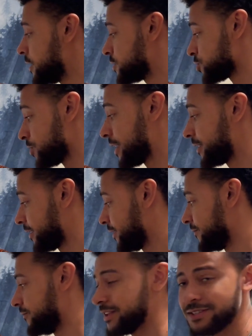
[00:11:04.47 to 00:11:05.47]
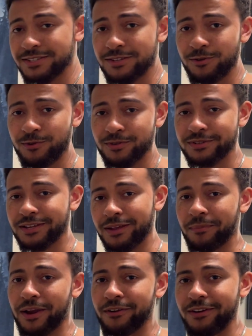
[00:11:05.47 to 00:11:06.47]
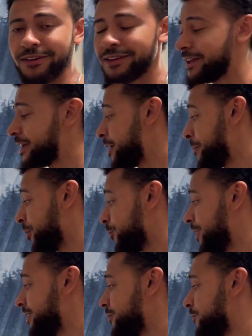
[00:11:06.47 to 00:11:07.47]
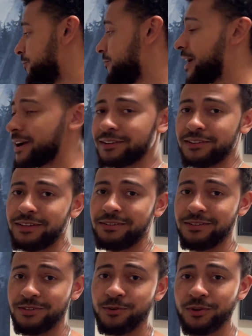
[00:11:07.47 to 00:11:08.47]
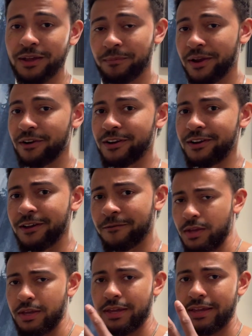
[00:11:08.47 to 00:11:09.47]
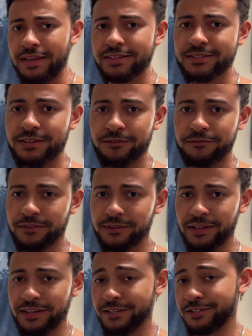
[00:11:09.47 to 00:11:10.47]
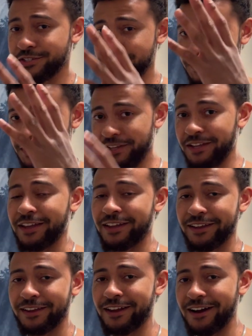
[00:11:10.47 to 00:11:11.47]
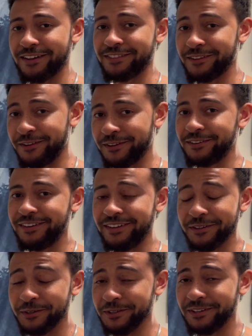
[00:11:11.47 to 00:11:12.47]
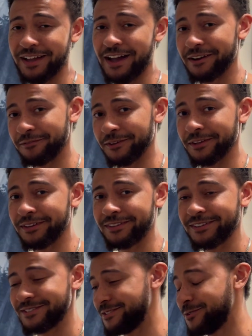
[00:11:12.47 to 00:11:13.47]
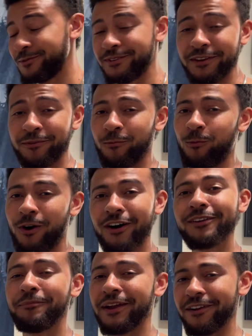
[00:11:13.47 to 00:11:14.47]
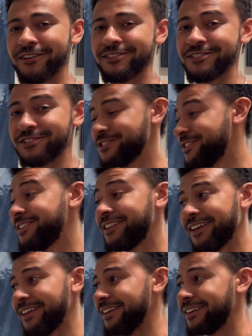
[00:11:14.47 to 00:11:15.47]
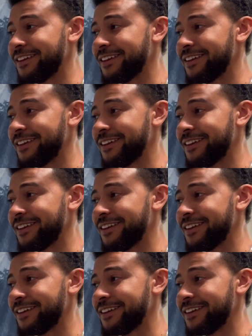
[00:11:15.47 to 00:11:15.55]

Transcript: trying to convince you to get married, but when you finally do get married, it's gonna feel like she got the good deal out of it because you didn't want marriage and she did.